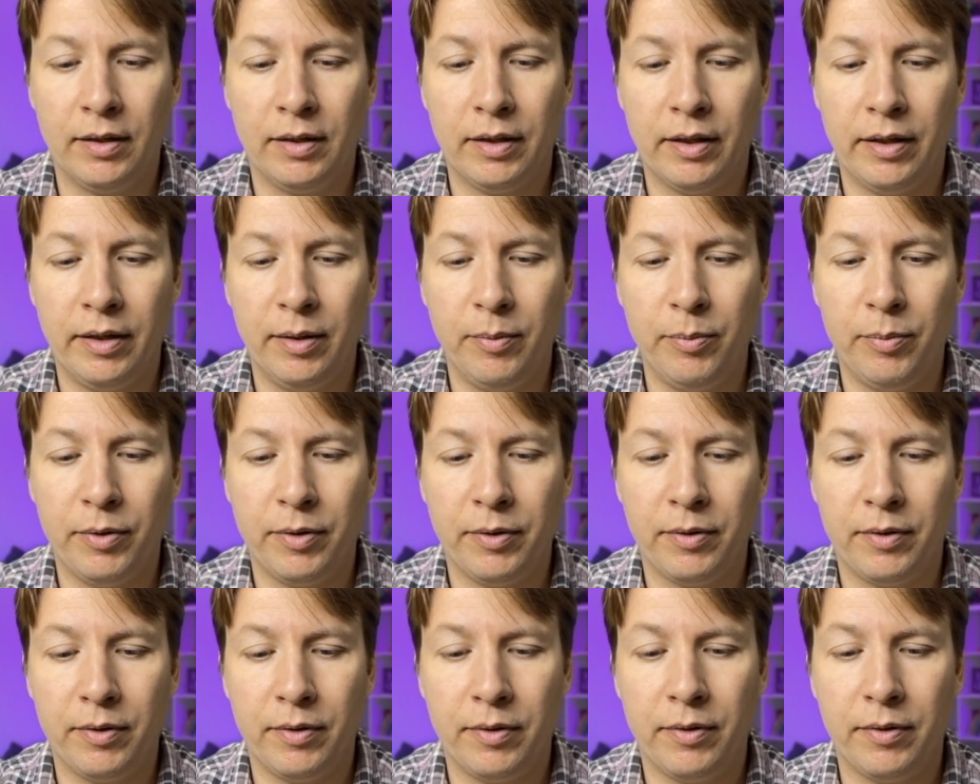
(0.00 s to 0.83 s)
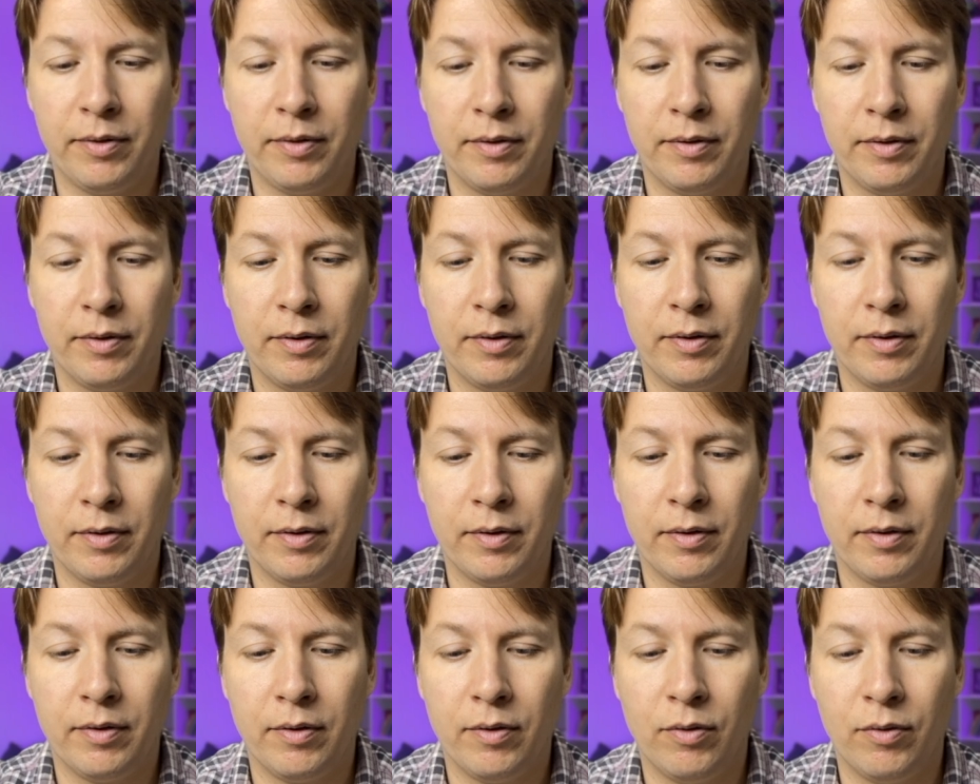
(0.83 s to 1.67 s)
Type
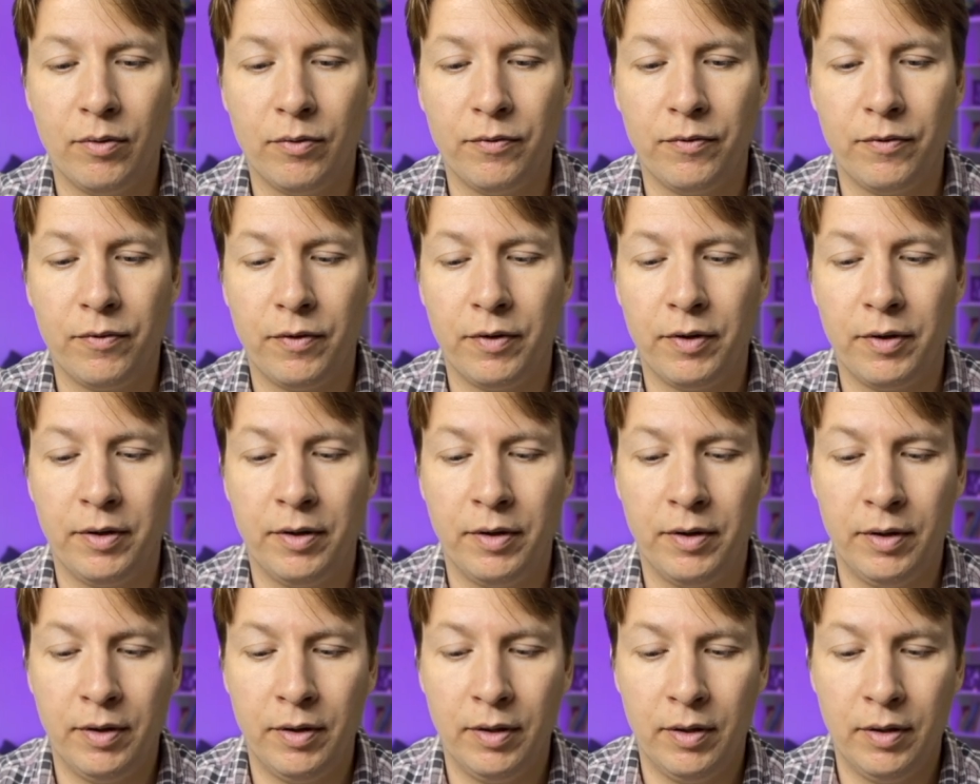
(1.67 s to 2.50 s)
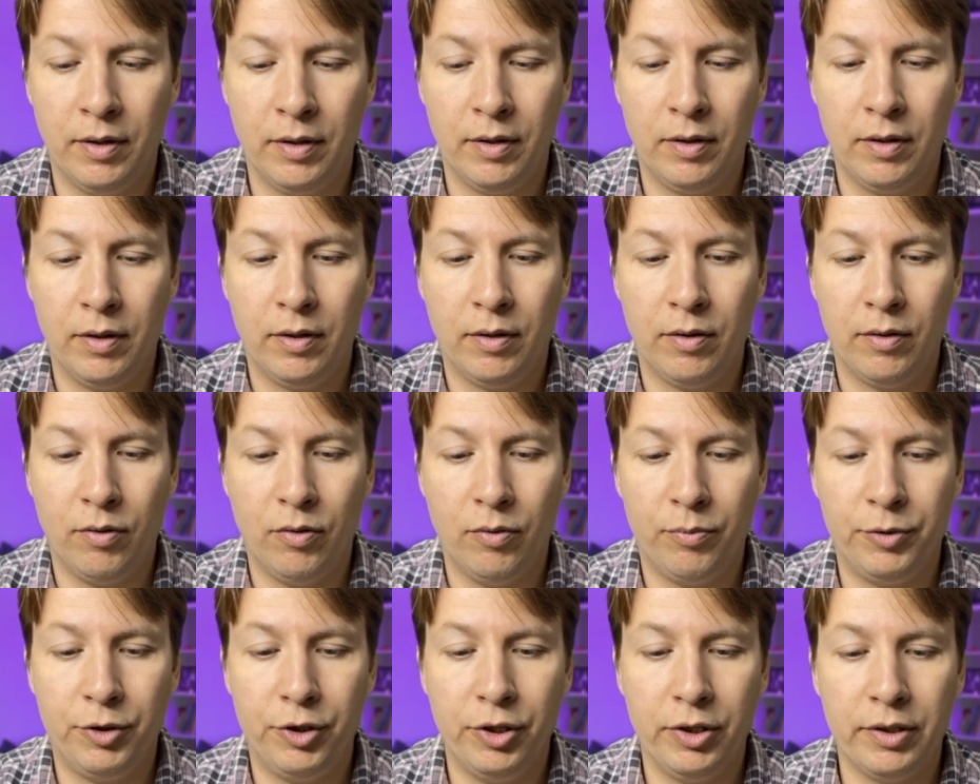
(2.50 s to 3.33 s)
of
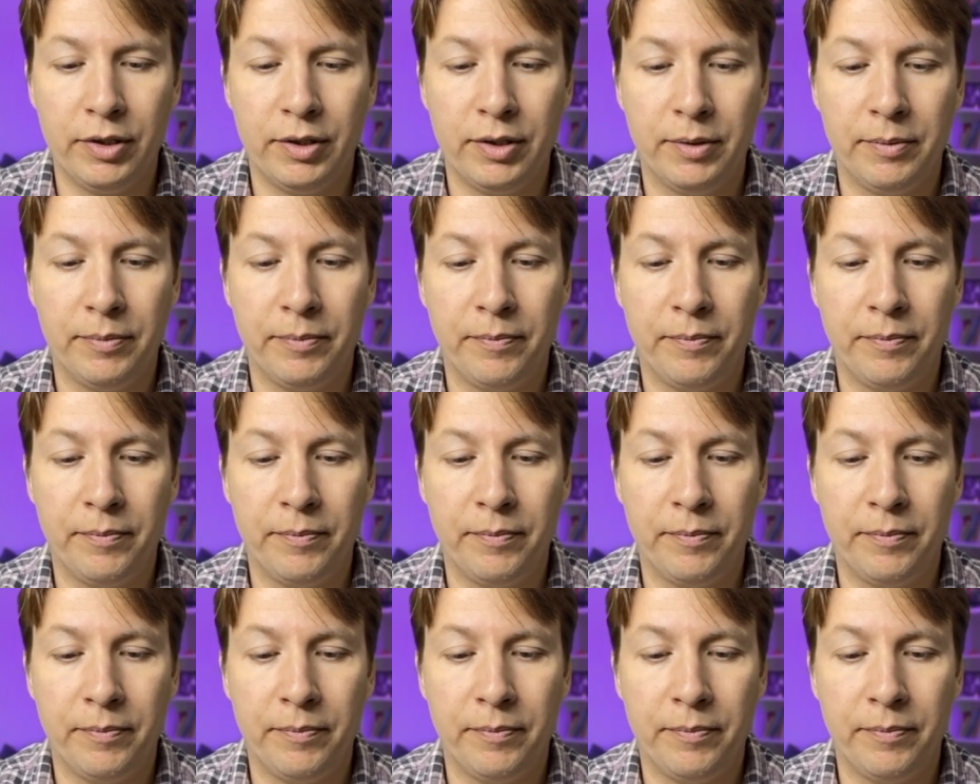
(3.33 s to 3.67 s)
object,